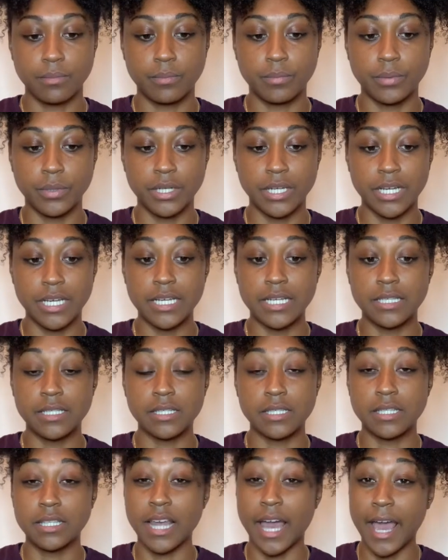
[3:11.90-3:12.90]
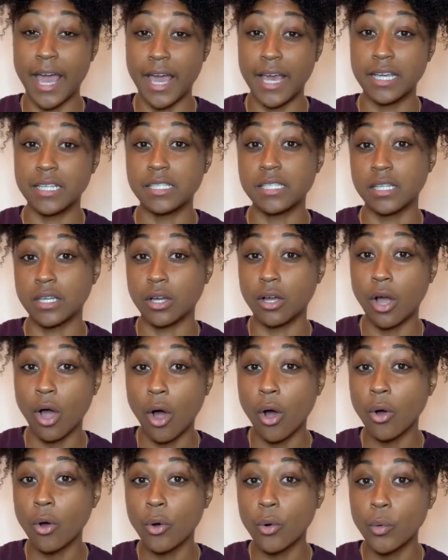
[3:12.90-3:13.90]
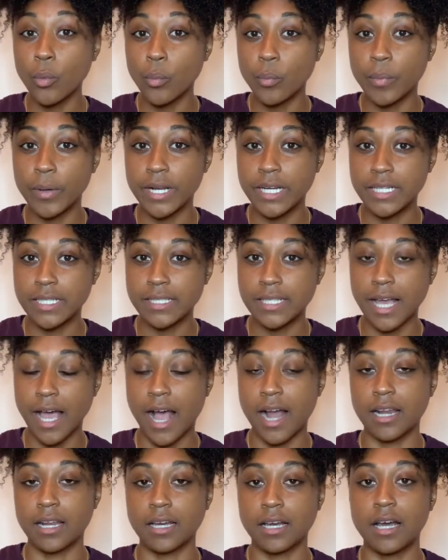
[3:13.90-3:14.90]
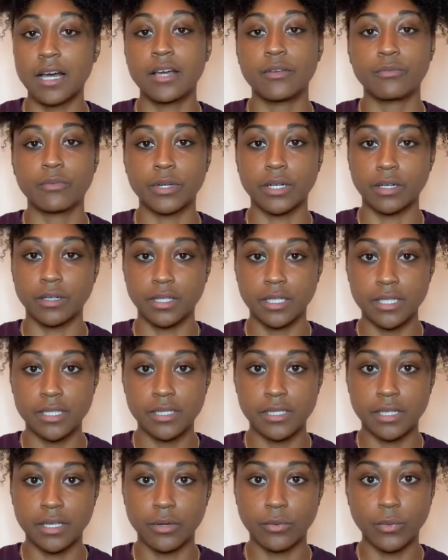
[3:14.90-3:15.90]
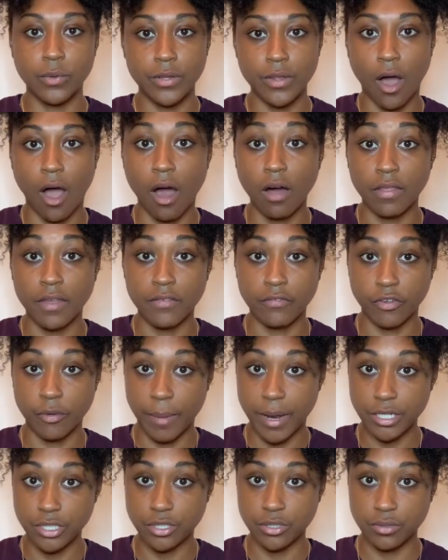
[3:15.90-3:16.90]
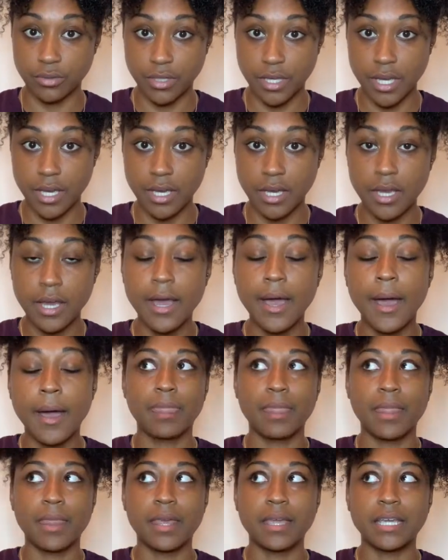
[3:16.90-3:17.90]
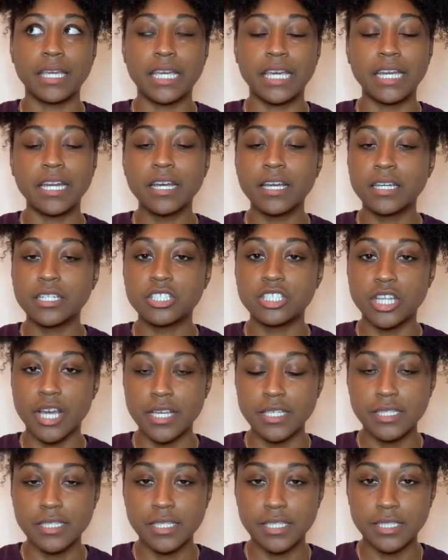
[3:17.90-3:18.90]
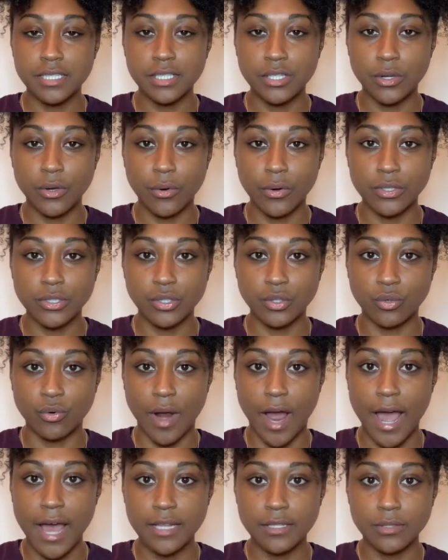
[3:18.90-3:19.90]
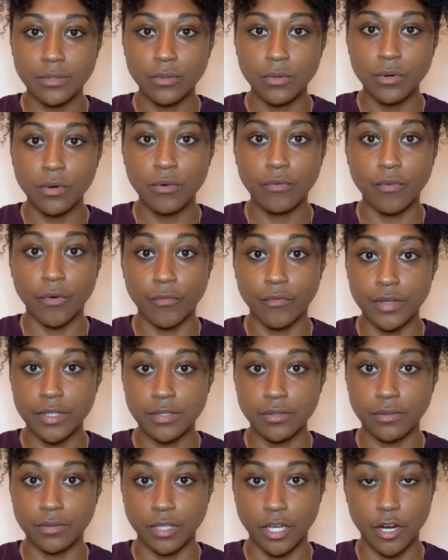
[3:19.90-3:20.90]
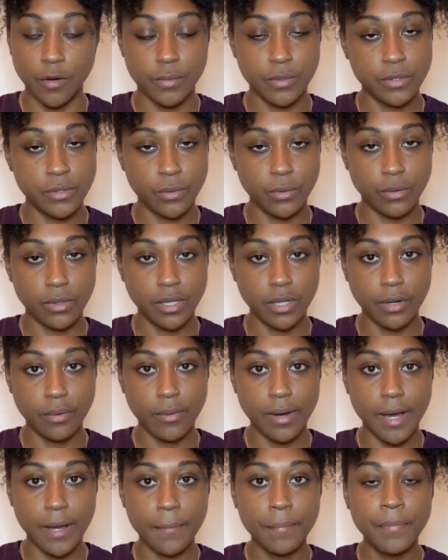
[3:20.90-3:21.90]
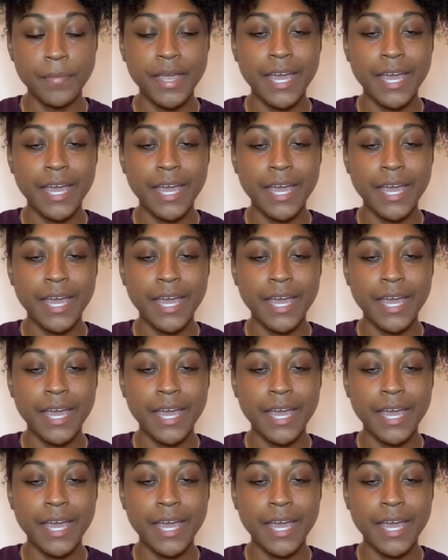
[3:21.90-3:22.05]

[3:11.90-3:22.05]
because that is the goal, but it's kind of unrealistic with all the information you'll get. Getting adjusted to going to grad school, for physical therapy school anyway,